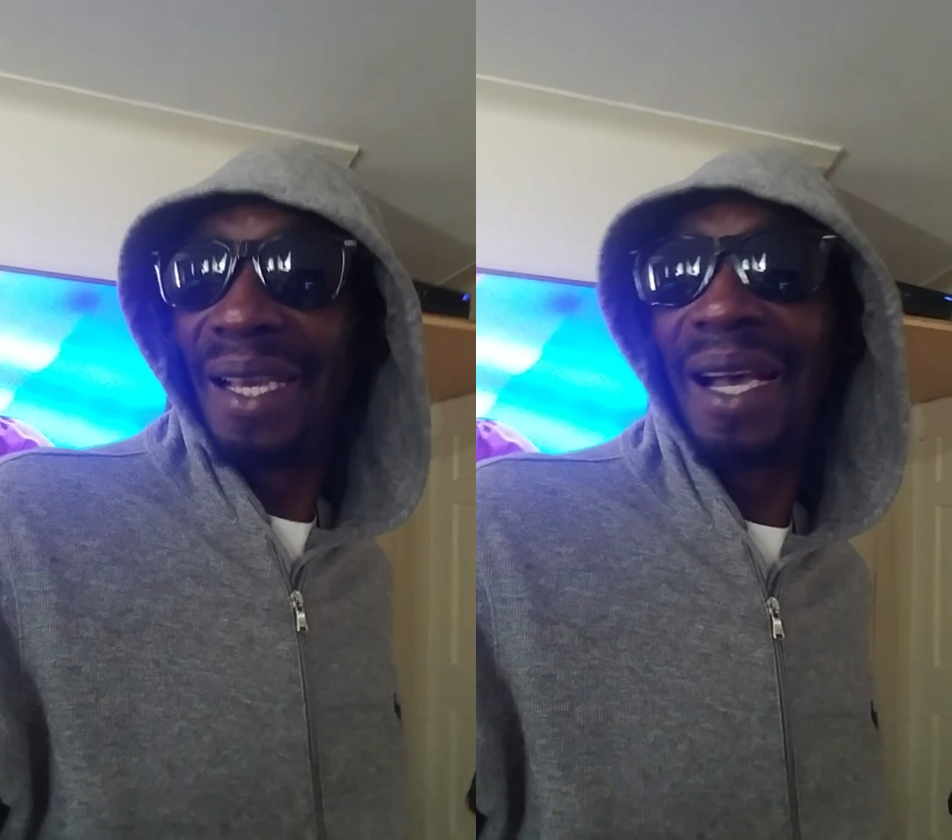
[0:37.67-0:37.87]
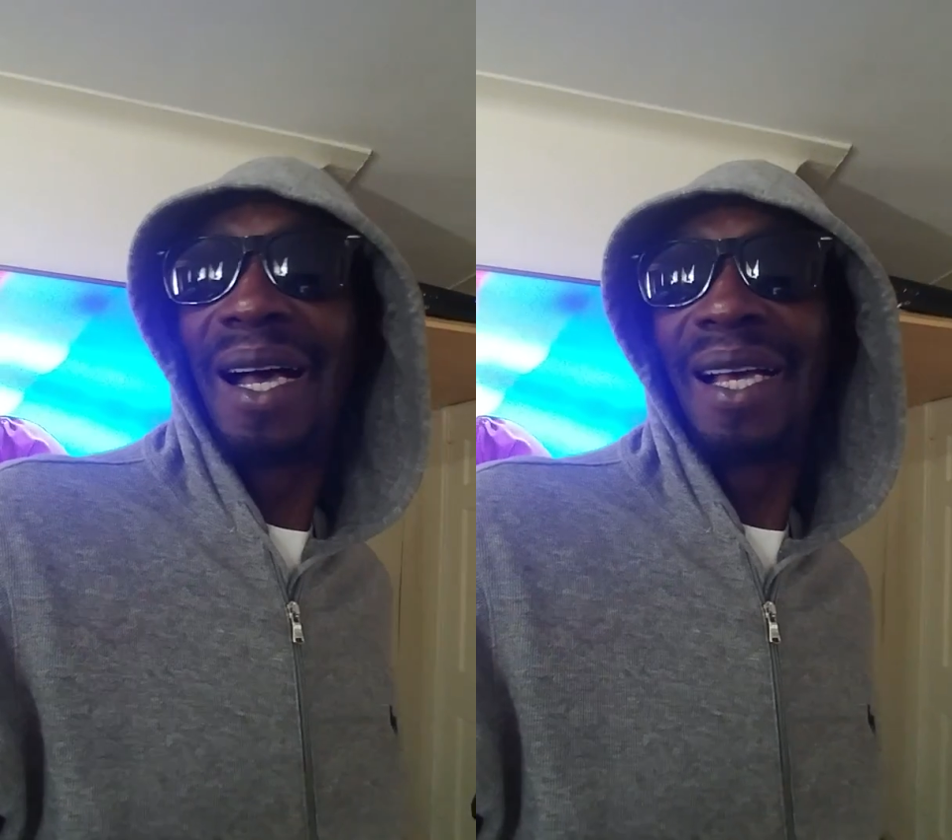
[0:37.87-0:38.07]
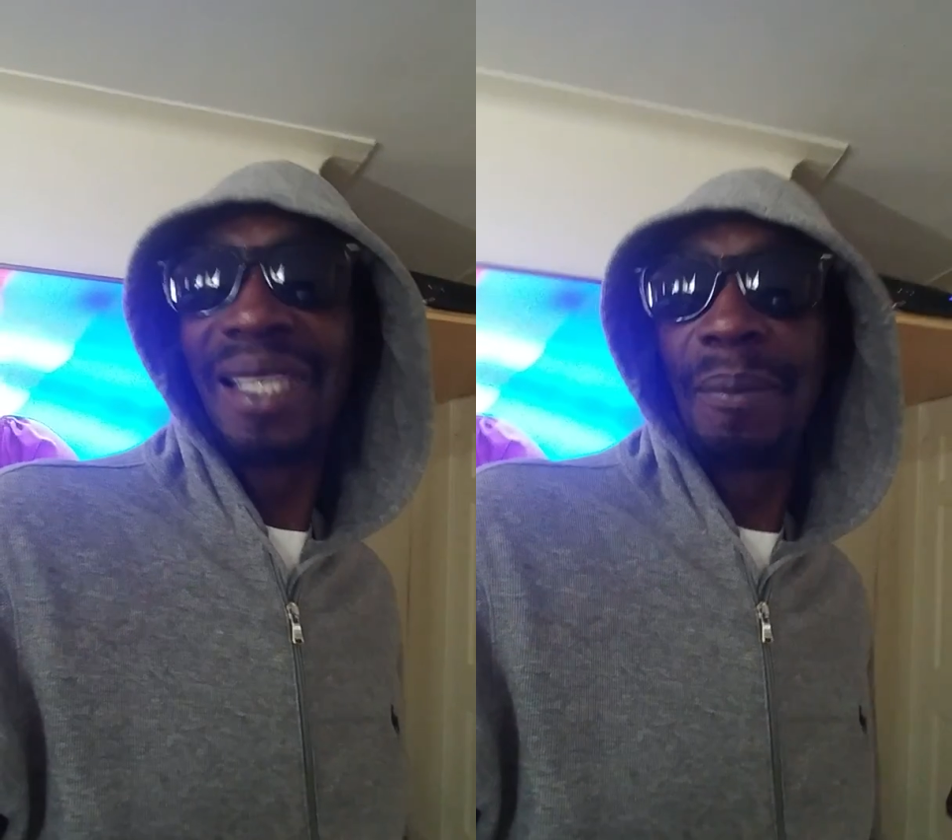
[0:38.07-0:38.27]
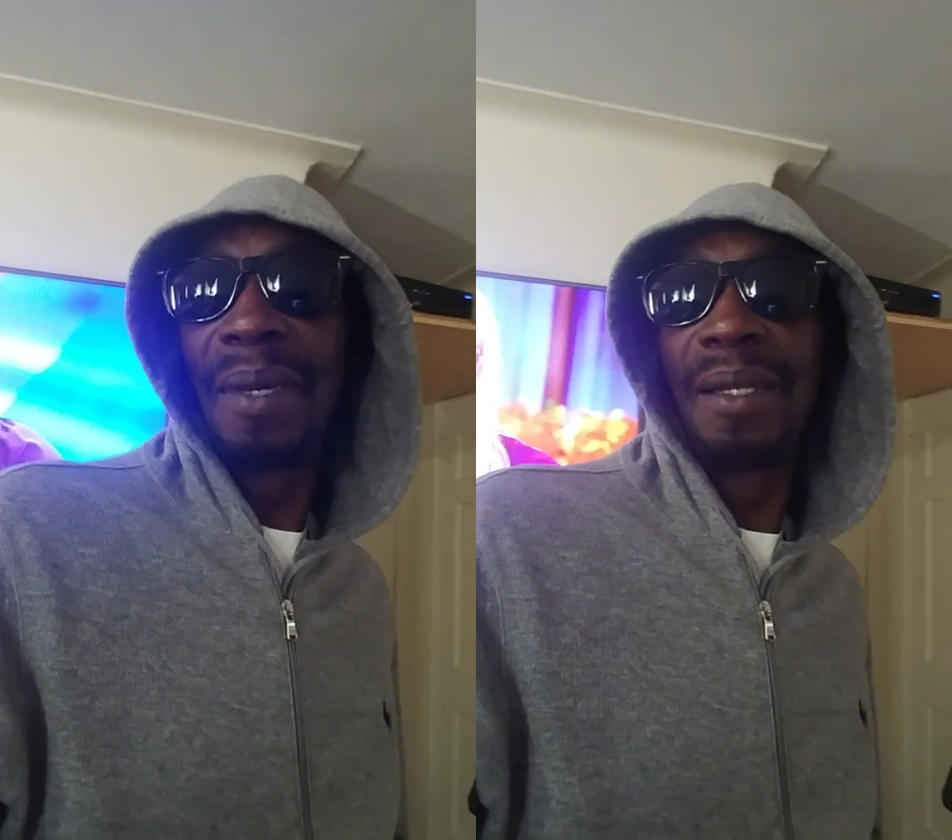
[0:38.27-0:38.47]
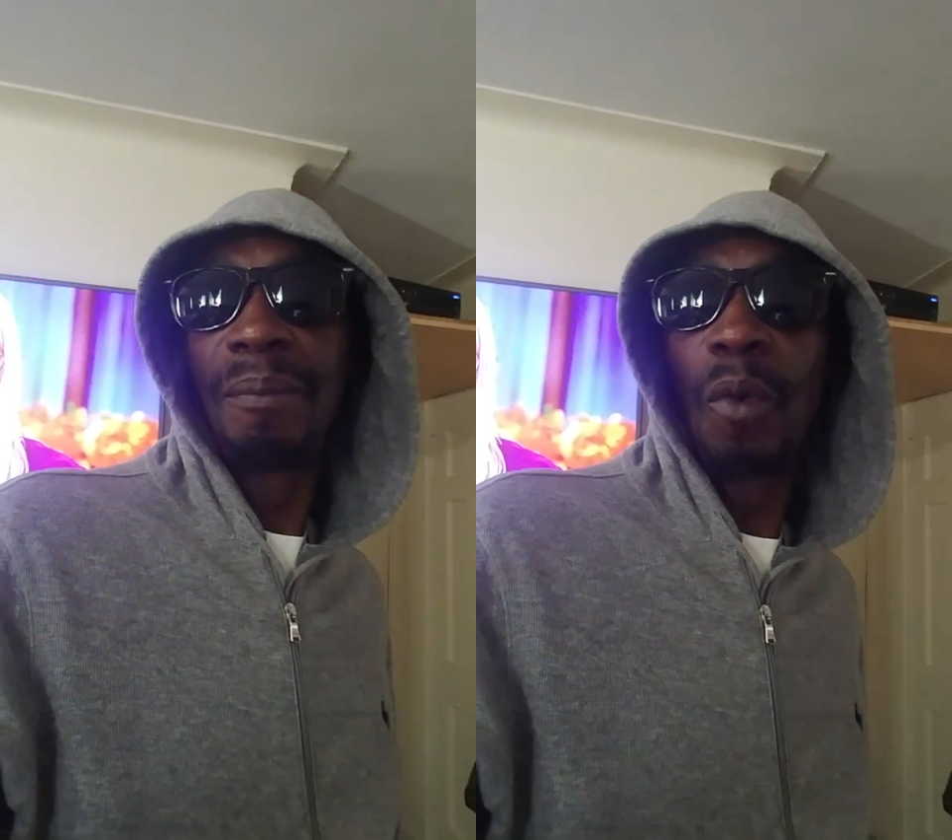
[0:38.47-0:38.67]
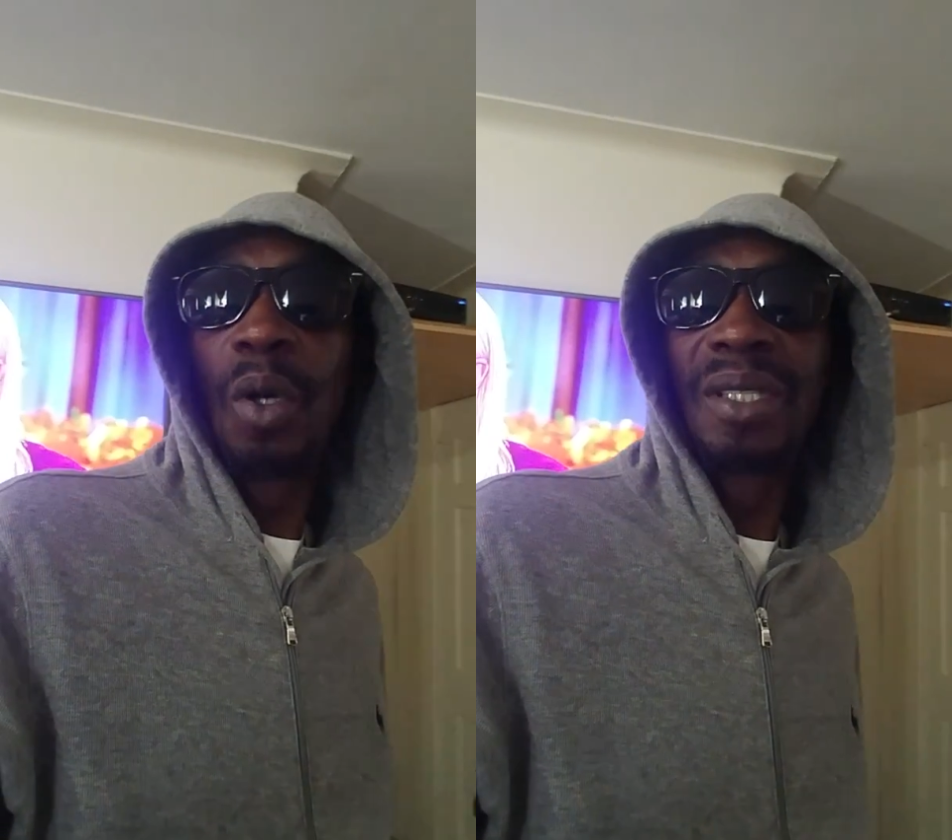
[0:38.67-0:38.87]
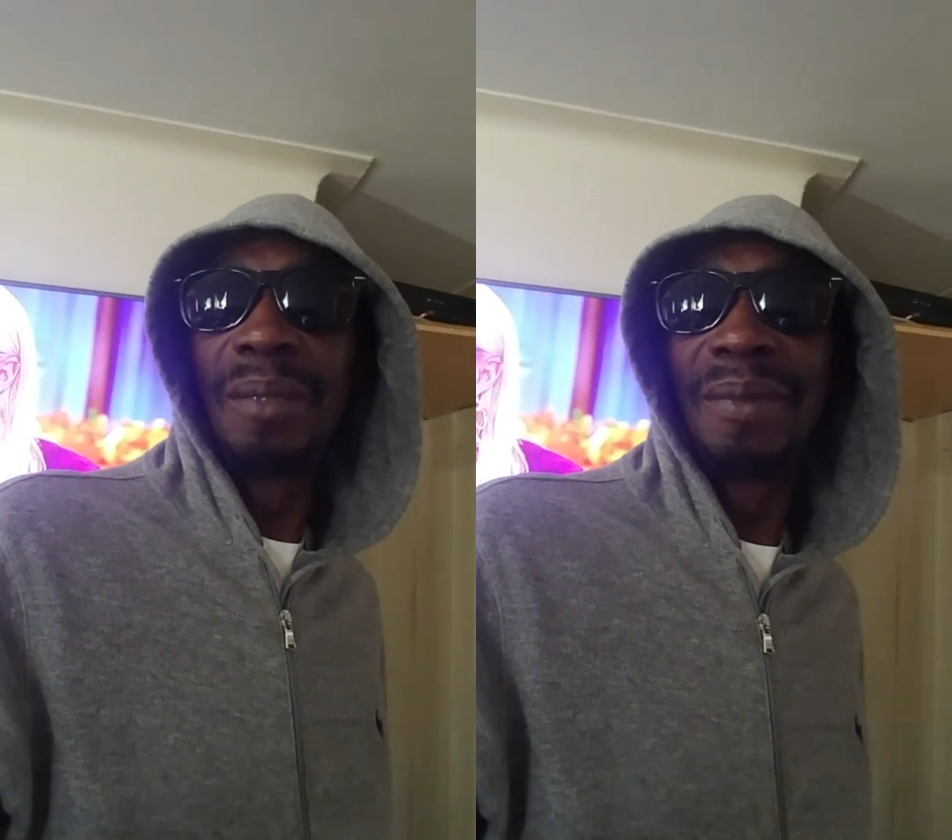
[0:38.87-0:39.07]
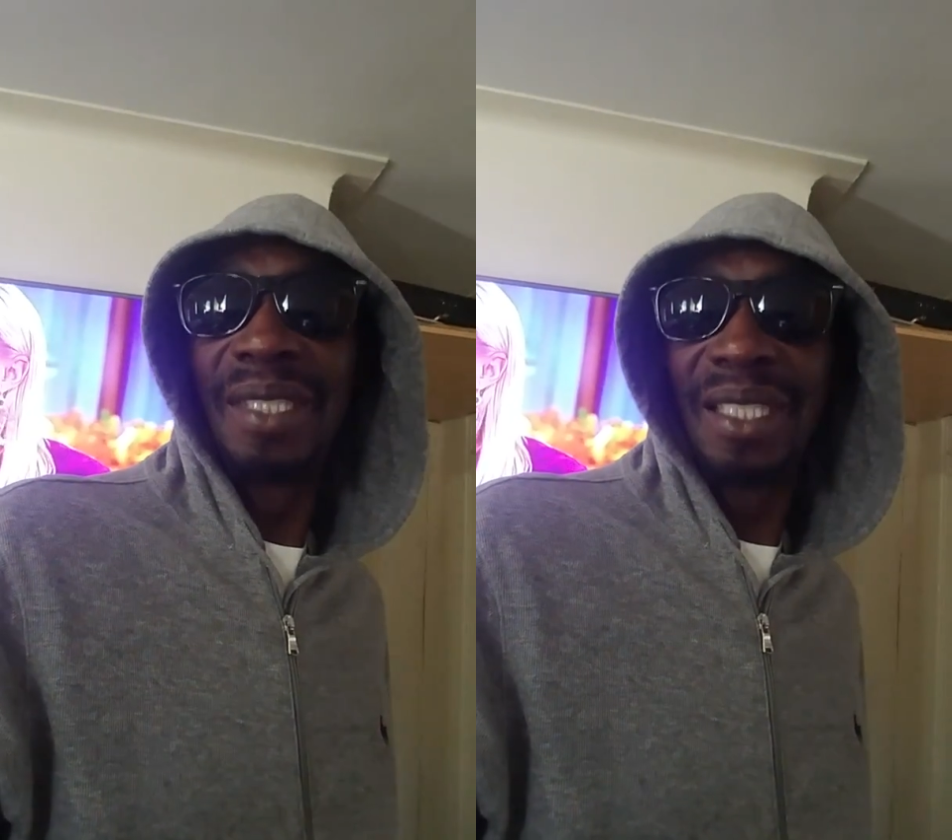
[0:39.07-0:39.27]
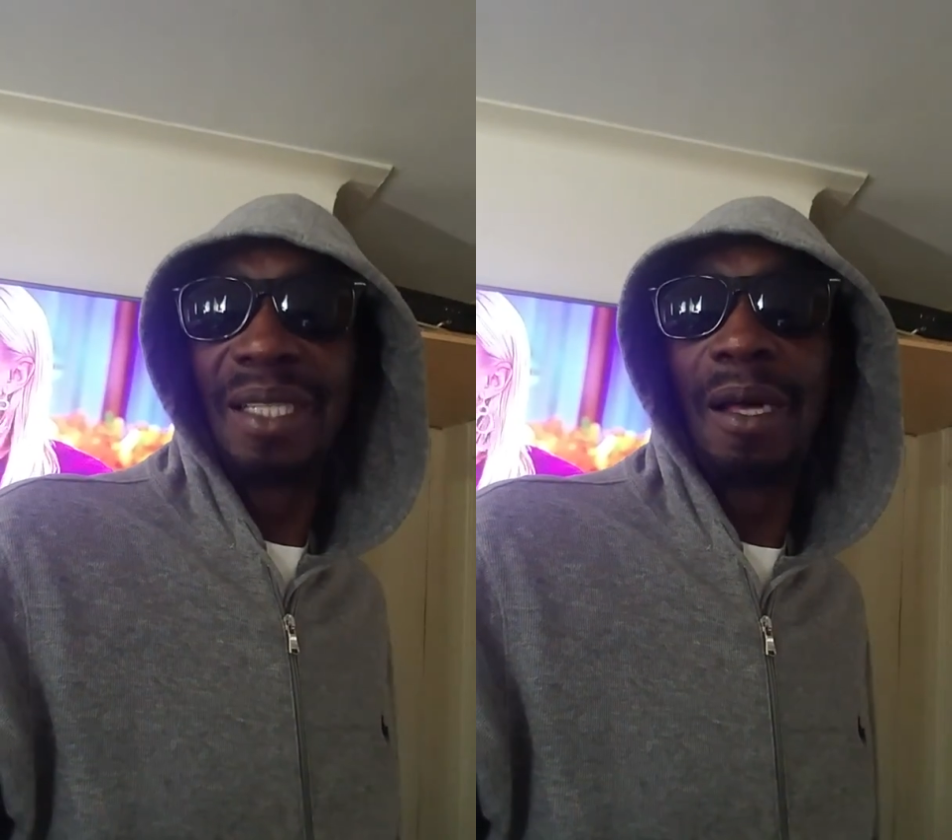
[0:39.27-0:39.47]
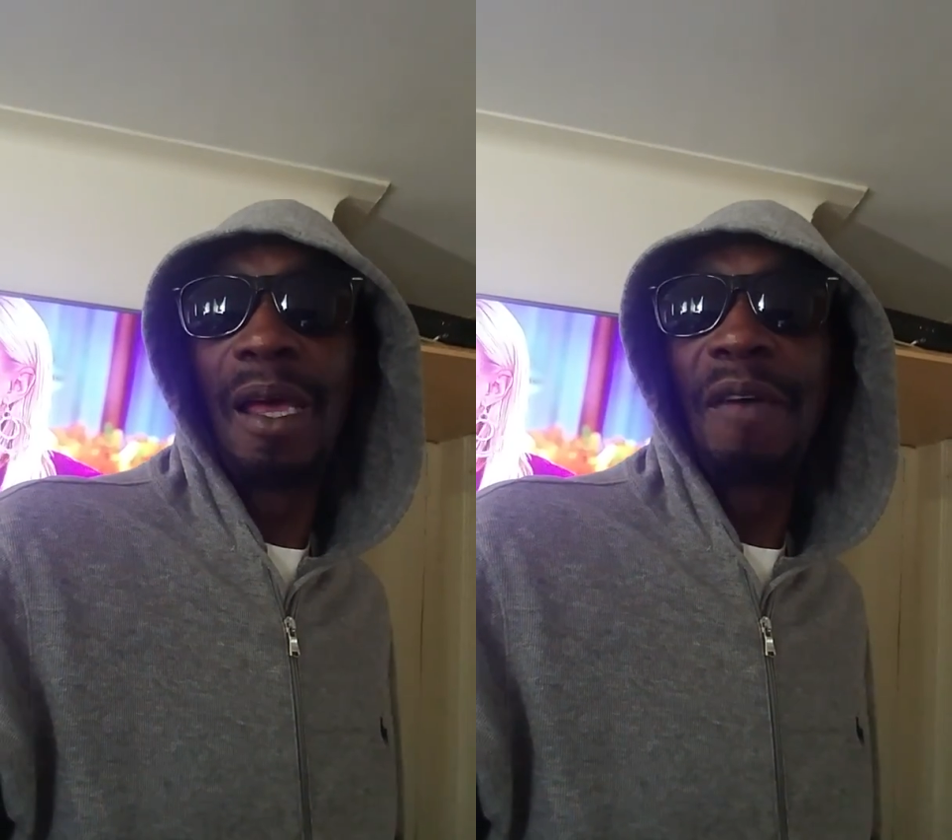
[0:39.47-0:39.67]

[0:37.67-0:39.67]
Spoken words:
argument about him thing, you know.